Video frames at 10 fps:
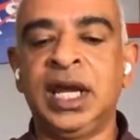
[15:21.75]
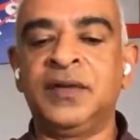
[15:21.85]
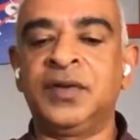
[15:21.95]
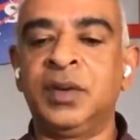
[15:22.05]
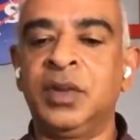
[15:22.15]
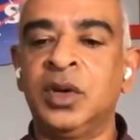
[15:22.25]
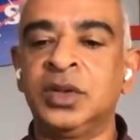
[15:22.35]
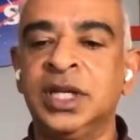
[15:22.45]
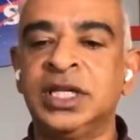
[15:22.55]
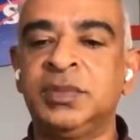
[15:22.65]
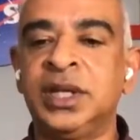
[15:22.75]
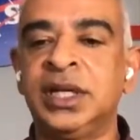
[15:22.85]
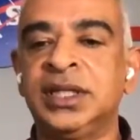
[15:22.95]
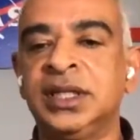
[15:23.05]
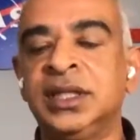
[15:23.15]
And from those
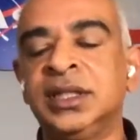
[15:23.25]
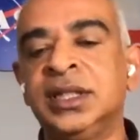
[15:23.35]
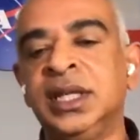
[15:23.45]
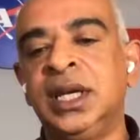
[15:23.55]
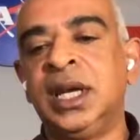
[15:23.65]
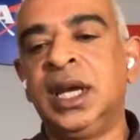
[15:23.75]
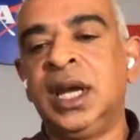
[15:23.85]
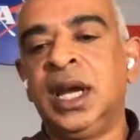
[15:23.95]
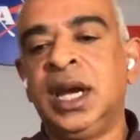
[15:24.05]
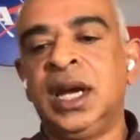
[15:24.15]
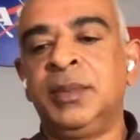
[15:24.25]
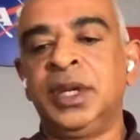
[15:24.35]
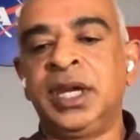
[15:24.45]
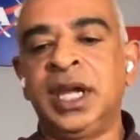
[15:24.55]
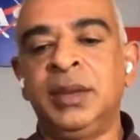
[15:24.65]
experiences, I
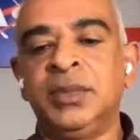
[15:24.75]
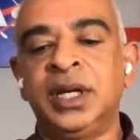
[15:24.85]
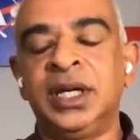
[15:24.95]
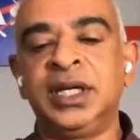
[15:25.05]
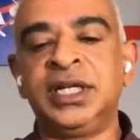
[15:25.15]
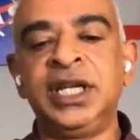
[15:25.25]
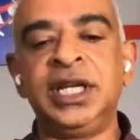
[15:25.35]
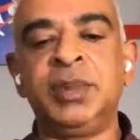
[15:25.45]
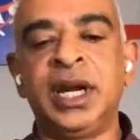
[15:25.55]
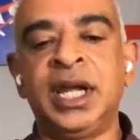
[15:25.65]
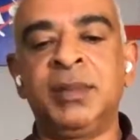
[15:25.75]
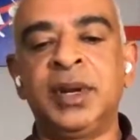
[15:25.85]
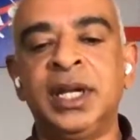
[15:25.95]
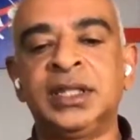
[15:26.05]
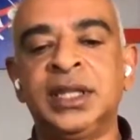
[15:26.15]
became intrigued by
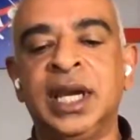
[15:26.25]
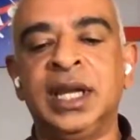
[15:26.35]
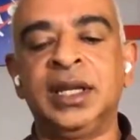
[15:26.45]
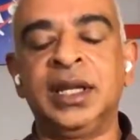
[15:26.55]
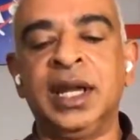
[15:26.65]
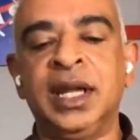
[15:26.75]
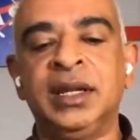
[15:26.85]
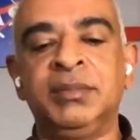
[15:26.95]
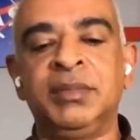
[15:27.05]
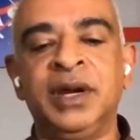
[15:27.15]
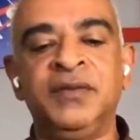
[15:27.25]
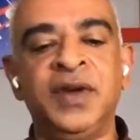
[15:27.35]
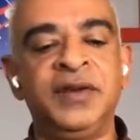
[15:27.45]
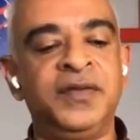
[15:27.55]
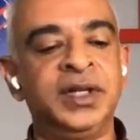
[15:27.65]
airplanes, and my
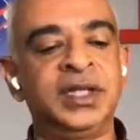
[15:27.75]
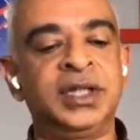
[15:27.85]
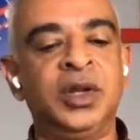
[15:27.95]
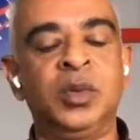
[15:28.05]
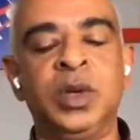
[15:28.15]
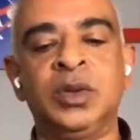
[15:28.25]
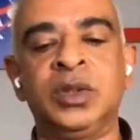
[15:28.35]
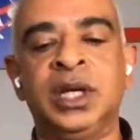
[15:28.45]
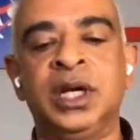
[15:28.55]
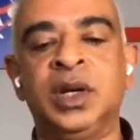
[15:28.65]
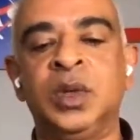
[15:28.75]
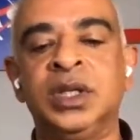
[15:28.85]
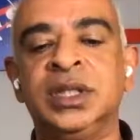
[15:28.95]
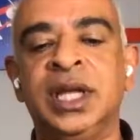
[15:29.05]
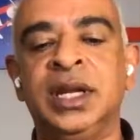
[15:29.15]
very first thought when I was younger
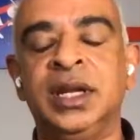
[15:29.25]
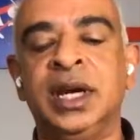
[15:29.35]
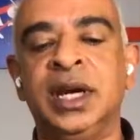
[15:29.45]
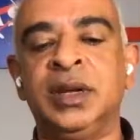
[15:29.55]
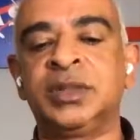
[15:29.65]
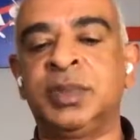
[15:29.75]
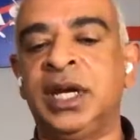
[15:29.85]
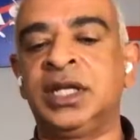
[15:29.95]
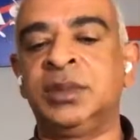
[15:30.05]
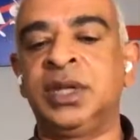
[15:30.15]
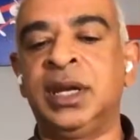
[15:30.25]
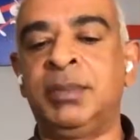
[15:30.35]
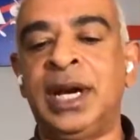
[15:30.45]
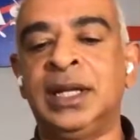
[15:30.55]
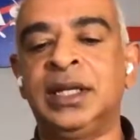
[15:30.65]
was that I aspired to be a
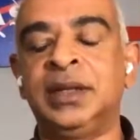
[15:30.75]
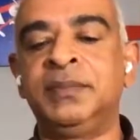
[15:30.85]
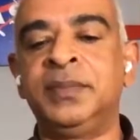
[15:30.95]
pilot.